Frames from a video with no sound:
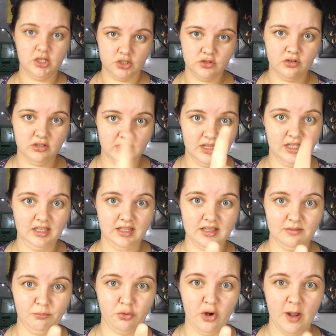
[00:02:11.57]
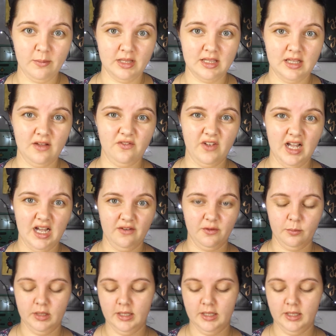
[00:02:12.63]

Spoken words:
you let your primer set for half a minute.